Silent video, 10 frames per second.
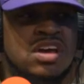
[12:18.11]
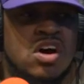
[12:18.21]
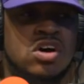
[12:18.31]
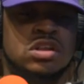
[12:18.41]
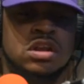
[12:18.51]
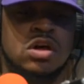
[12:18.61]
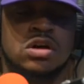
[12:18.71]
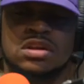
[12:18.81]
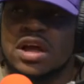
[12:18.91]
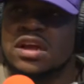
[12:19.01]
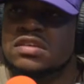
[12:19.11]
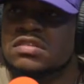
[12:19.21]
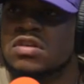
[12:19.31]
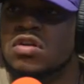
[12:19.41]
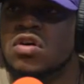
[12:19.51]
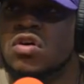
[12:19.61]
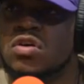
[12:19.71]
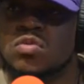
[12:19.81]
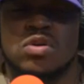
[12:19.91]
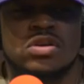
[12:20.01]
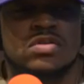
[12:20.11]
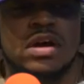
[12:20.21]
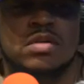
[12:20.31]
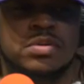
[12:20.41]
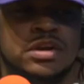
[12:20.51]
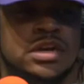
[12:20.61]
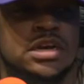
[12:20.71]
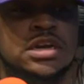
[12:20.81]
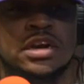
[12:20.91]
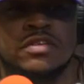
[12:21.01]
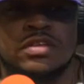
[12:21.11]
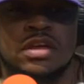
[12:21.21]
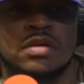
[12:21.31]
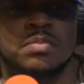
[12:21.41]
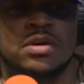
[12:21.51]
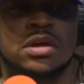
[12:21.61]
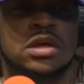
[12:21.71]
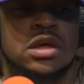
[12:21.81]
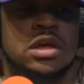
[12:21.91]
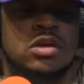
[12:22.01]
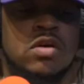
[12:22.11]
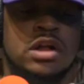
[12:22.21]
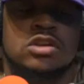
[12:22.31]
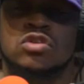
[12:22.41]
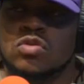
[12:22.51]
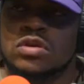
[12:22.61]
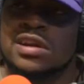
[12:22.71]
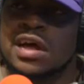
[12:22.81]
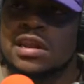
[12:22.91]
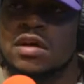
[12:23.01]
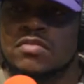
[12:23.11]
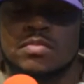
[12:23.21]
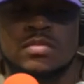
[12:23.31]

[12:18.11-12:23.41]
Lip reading: all the long nights and all the hard work you got to put in and everything. But, I do it and I love it.